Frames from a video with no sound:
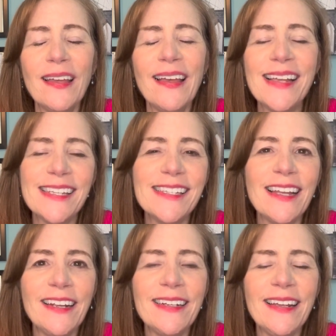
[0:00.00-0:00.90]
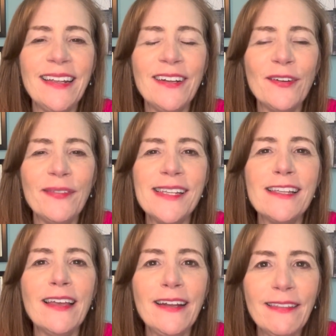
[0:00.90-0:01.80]
As I said, they
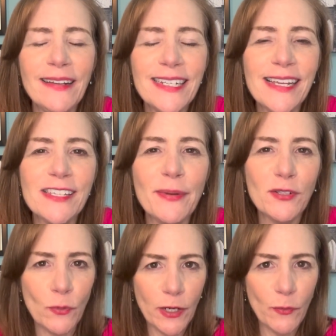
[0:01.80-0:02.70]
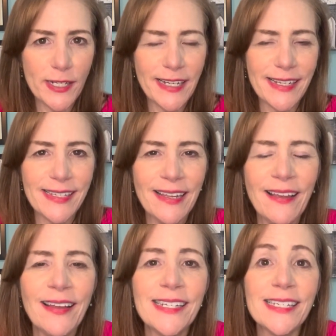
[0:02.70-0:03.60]
say anything takes about 21 days
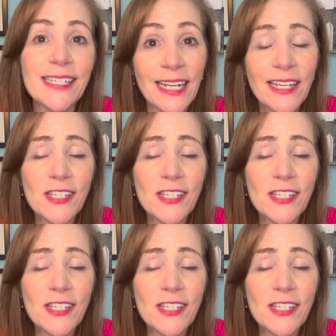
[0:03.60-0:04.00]
to stick.